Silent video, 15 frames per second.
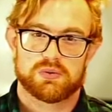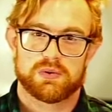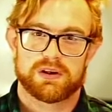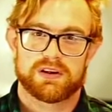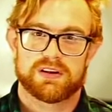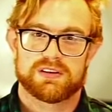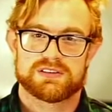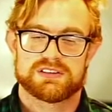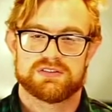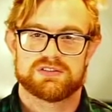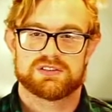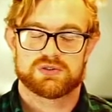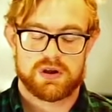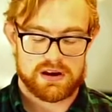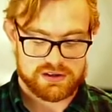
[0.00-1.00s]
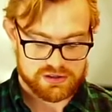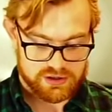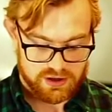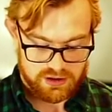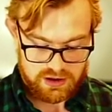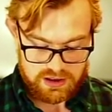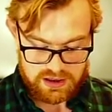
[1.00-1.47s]
recursive
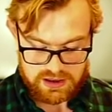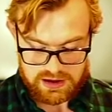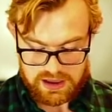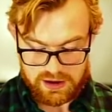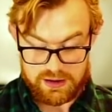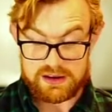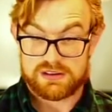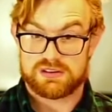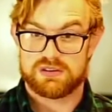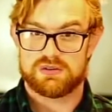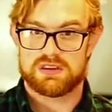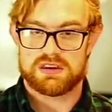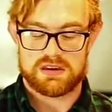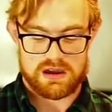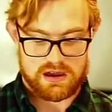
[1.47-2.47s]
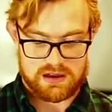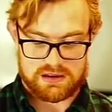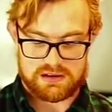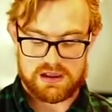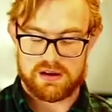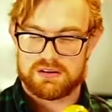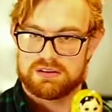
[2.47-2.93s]
structure inherent to the, uh,
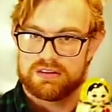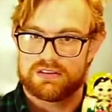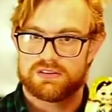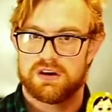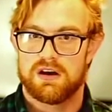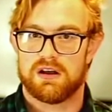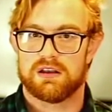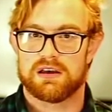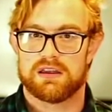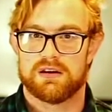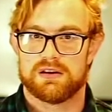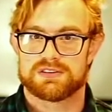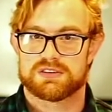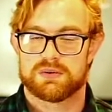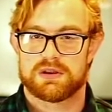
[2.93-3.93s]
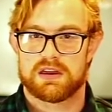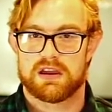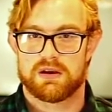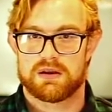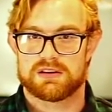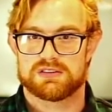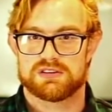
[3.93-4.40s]
inherent to the doll and also
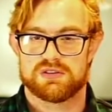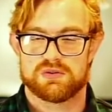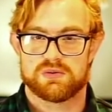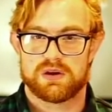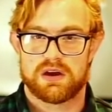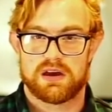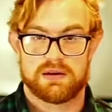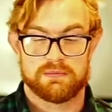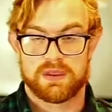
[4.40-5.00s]
inherent to